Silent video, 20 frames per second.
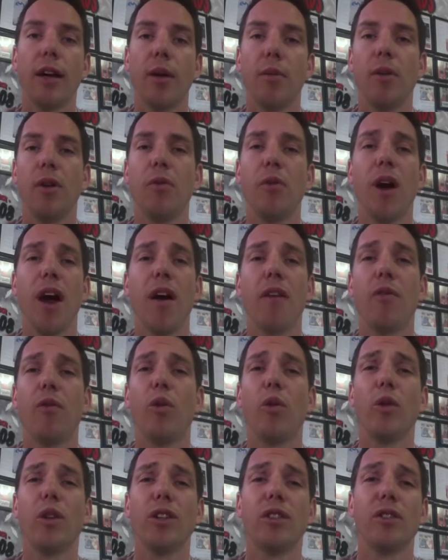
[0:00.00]
We have
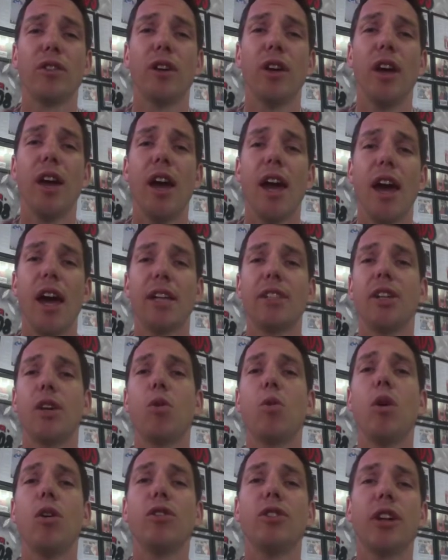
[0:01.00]
all these hectic
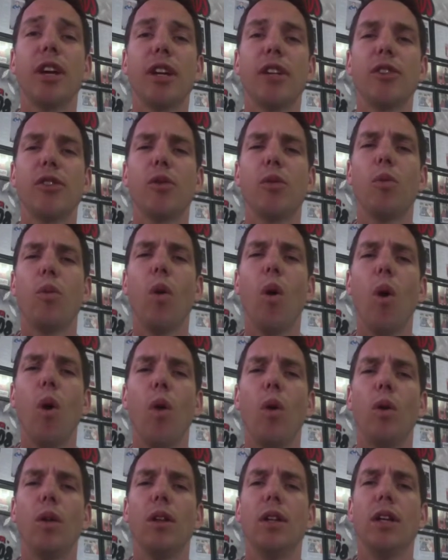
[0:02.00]
quotes against the
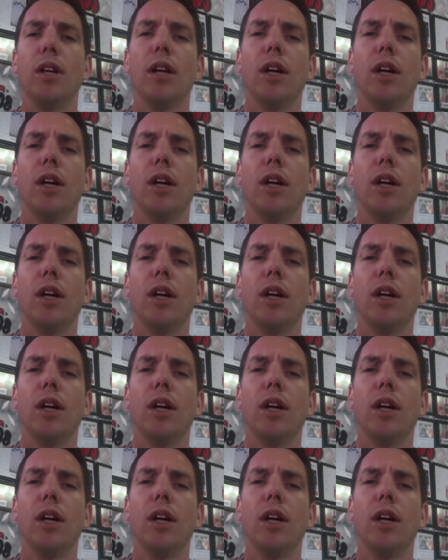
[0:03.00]
wall